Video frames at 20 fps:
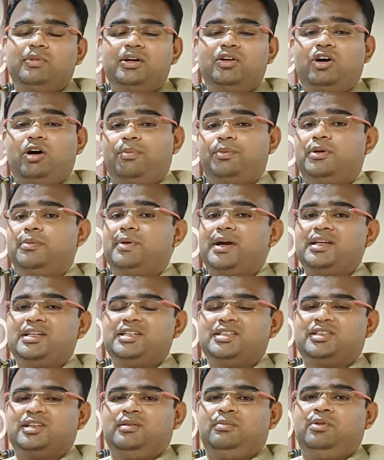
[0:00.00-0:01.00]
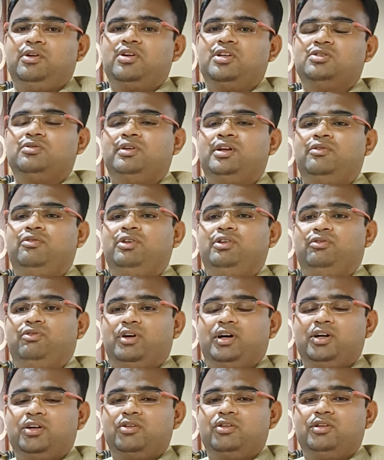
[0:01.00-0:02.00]
but optimization, because when we
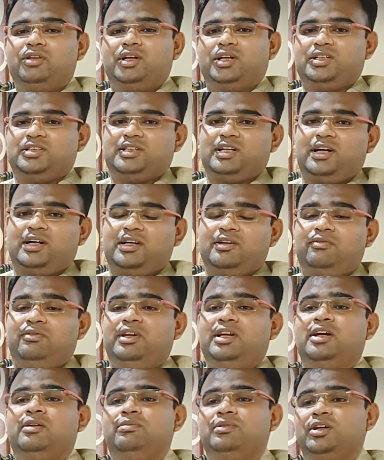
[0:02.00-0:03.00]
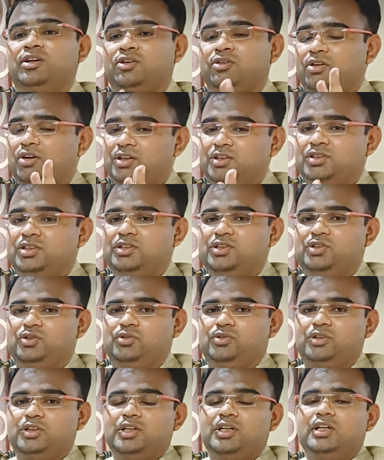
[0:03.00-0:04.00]
work on the startup, we have the cost
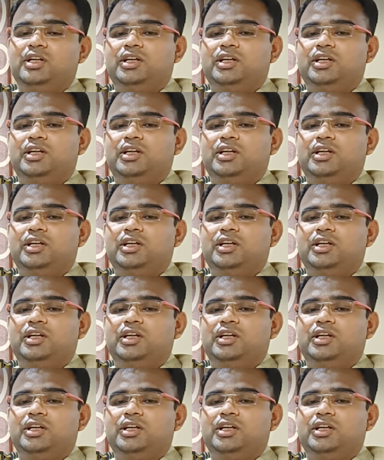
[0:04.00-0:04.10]
issue.